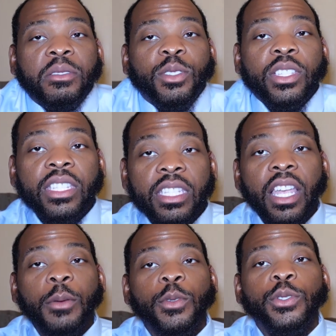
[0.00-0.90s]

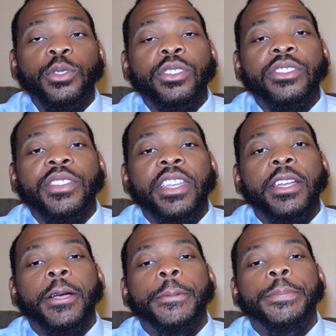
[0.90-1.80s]
stable source of
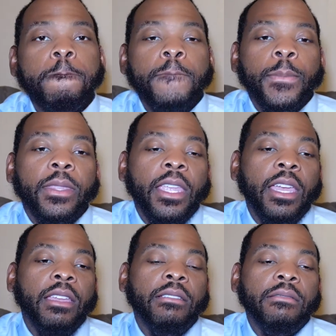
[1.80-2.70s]
income.
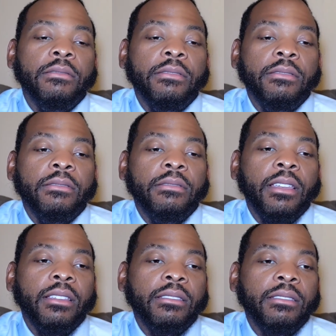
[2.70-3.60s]
And
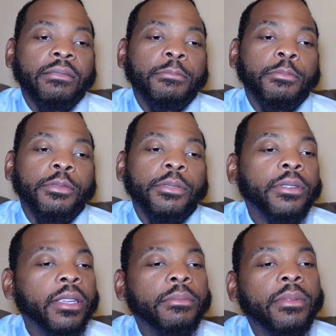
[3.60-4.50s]
that's
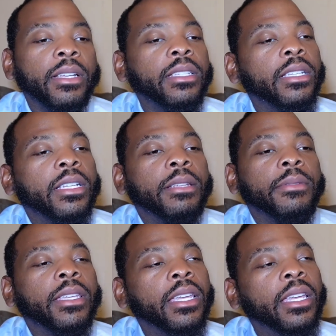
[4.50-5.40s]
pretty much going to
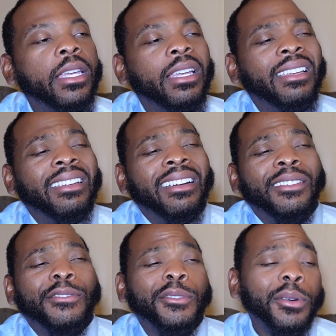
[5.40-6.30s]
be it.
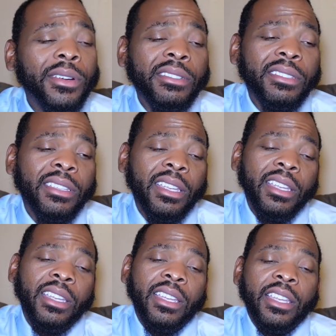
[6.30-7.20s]
Of course,
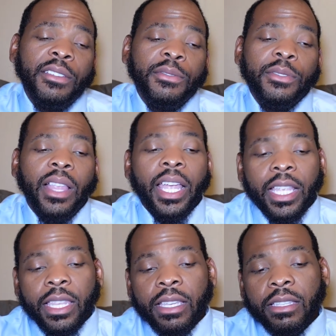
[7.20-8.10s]
if you
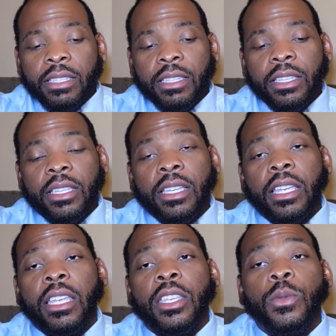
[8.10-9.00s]
like this
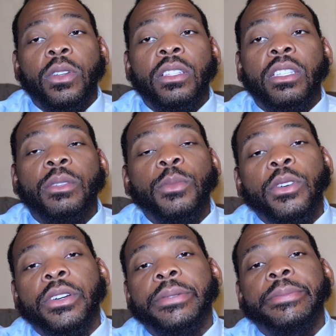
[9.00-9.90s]
and you want to see
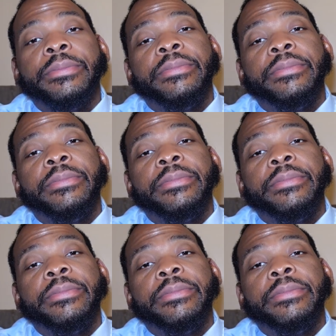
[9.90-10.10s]
more,